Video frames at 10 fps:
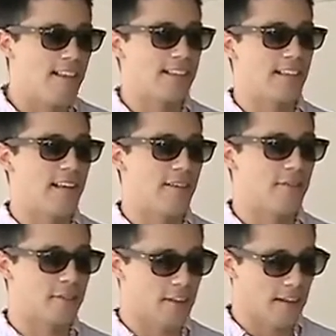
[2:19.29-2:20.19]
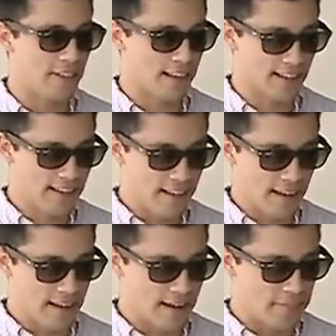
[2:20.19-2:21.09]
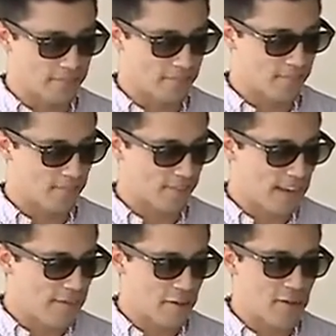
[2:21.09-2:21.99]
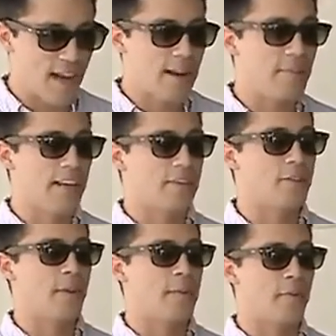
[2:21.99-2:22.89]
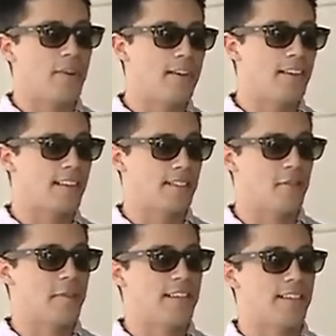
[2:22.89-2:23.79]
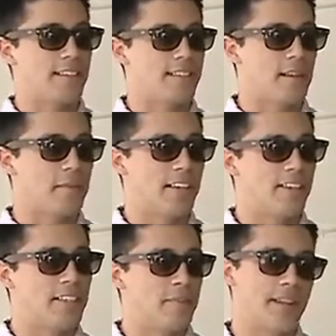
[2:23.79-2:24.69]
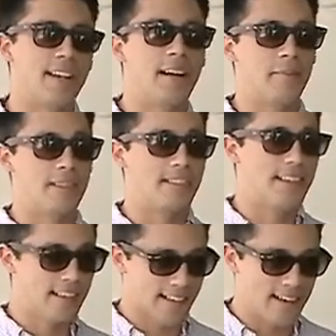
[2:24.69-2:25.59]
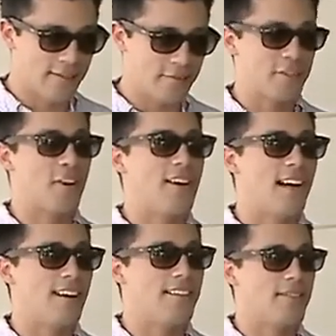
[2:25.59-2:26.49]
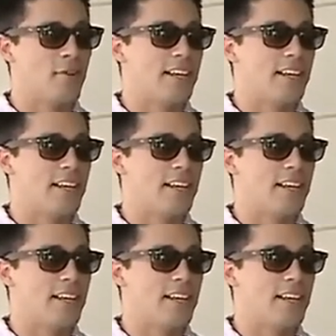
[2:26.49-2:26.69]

It's uh, I think. Uh, um, if you're not a big newspaper reader, I think this would be something good to pick up and kind of start out.